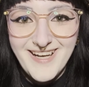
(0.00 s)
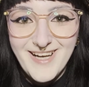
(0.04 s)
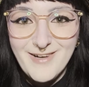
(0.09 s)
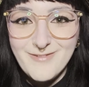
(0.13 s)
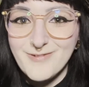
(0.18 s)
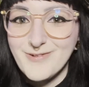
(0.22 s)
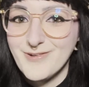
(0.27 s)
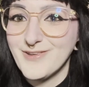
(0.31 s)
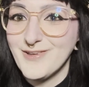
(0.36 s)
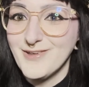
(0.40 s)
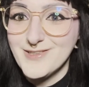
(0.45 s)

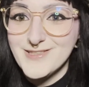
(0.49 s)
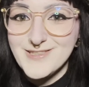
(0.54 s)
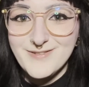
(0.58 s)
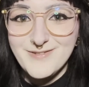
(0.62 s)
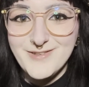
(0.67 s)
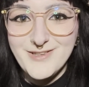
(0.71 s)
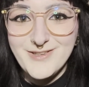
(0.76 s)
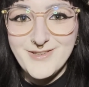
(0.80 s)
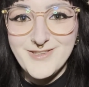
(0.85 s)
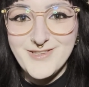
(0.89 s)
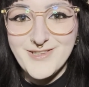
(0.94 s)
For those of
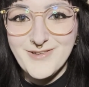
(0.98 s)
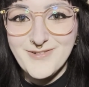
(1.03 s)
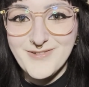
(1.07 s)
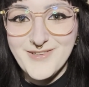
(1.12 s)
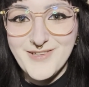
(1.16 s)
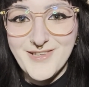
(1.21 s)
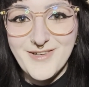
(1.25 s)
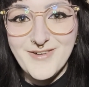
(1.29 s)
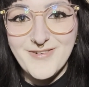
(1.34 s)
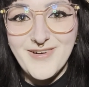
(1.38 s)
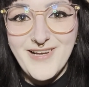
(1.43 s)
you who don't
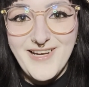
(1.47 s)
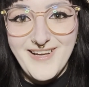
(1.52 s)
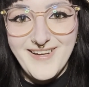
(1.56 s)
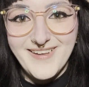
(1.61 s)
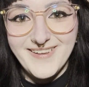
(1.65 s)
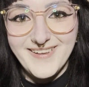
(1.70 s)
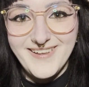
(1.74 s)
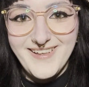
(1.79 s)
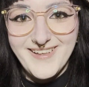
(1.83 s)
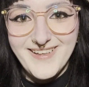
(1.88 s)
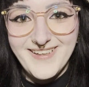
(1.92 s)
know,
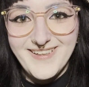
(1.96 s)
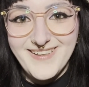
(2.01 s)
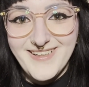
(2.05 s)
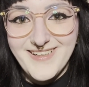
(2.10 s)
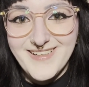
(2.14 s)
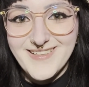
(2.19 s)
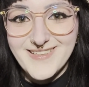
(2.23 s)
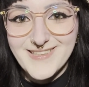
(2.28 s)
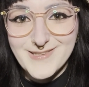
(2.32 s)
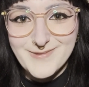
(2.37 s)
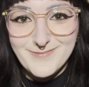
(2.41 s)
Alien
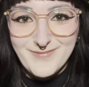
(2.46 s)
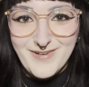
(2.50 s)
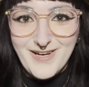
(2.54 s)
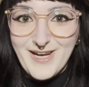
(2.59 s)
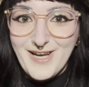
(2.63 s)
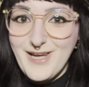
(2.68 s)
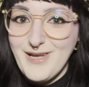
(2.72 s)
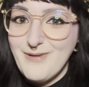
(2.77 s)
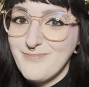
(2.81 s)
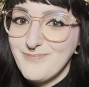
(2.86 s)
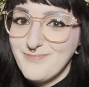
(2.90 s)
is
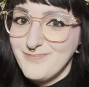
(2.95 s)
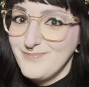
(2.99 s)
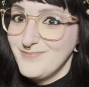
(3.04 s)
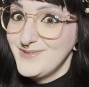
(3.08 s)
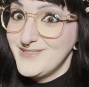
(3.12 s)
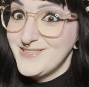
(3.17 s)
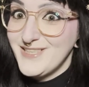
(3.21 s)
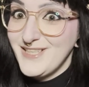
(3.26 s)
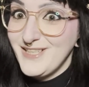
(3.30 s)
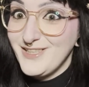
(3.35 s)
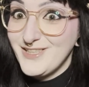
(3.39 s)
my
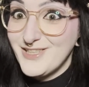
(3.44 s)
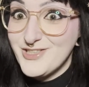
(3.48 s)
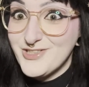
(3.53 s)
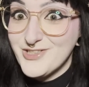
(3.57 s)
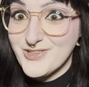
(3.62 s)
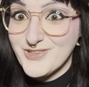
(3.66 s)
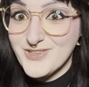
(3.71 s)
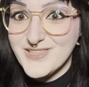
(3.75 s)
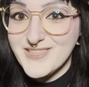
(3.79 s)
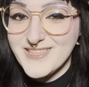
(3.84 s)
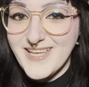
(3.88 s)

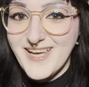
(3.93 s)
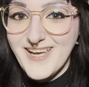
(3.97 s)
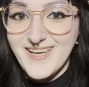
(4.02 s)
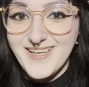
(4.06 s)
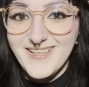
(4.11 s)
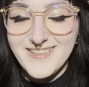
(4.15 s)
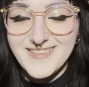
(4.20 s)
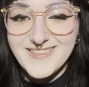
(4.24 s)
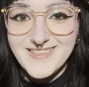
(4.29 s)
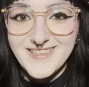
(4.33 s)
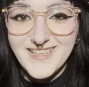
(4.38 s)
signature
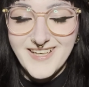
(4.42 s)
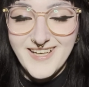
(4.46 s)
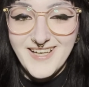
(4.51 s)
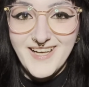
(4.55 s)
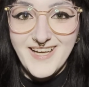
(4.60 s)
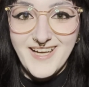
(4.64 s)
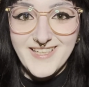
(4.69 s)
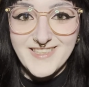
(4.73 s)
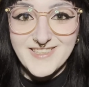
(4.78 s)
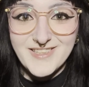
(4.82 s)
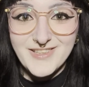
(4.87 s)
scent,
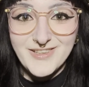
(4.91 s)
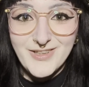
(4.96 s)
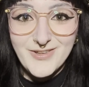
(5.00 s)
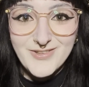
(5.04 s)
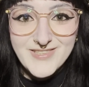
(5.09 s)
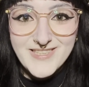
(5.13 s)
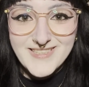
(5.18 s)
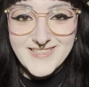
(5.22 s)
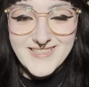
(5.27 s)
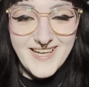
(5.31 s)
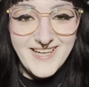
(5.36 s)
as
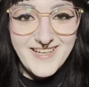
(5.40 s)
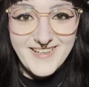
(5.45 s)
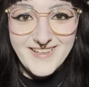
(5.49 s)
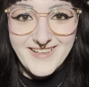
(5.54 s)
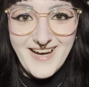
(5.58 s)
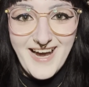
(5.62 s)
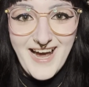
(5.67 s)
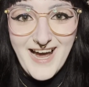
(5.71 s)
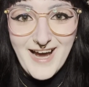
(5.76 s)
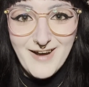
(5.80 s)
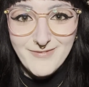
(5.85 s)
close as I could
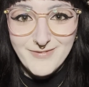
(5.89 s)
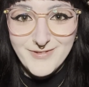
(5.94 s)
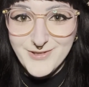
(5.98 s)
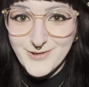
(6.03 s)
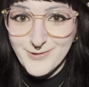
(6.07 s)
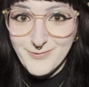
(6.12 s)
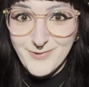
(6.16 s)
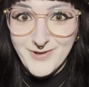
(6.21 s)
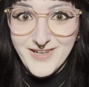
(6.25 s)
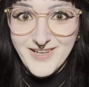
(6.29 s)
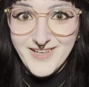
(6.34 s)
have to
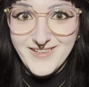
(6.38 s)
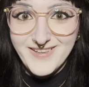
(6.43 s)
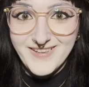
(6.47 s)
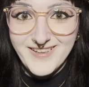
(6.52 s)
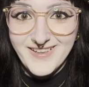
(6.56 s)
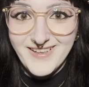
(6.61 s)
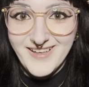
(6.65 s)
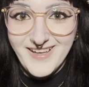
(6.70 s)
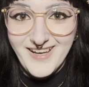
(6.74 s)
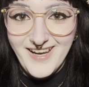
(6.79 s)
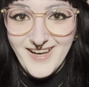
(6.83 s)
one
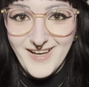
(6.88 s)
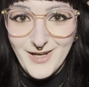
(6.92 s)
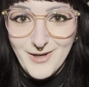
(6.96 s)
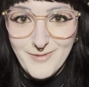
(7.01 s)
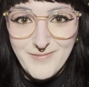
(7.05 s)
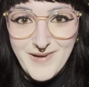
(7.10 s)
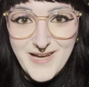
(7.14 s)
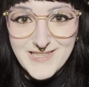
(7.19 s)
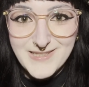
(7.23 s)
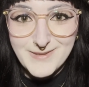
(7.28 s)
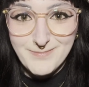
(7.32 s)

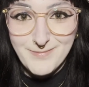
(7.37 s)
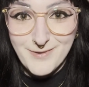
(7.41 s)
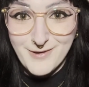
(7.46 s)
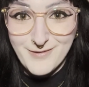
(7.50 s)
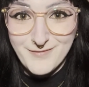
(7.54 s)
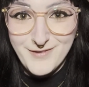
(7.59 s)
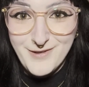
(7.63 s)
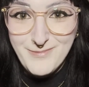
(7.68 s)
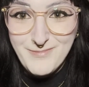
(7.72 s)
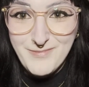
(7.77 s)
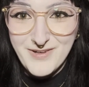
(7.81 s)
as a
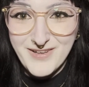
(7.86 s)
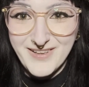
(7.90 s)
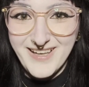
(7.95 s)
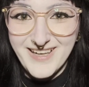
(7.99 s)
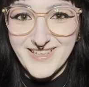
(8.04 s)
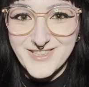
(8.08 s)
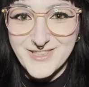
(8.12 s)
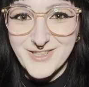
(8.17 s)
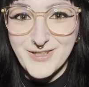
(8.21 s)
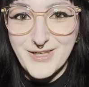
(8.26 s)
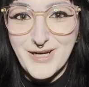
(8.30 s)
perfume
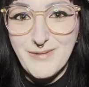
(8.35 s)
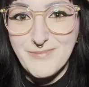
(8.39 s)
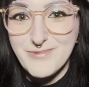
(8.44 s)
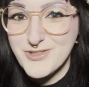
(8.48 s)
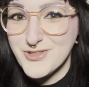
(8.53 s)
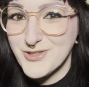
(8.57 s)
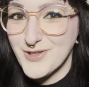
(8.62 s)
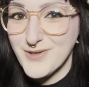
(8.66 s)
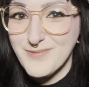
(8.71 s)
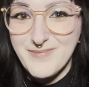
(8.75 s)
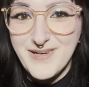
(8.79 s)
collector, and I'm
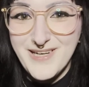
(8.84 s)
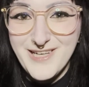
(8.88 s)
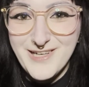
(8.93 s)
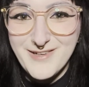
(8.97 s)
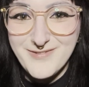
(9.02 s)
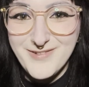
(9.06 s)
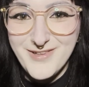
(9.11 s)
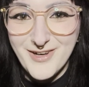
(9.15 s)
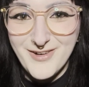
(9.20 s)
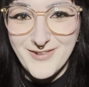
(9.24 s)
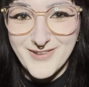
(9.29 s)
sure many of
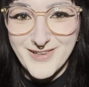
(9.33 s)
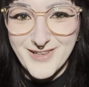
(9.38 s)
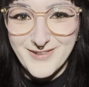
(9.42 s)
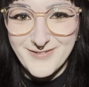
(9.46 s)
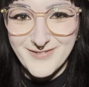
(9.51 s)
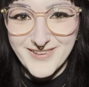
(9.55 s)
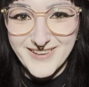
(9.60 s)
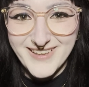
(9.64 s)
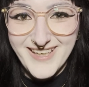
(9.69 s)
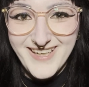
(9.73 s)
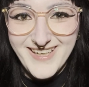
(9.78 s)
y'all can
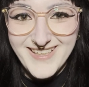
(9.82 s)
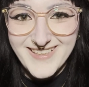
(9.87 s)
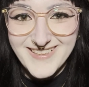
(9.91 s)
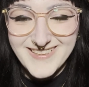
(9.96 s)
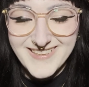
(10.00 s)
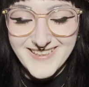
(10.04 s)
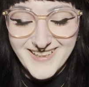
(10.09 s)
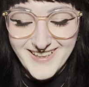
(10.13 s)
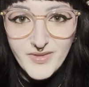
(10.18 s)
relate.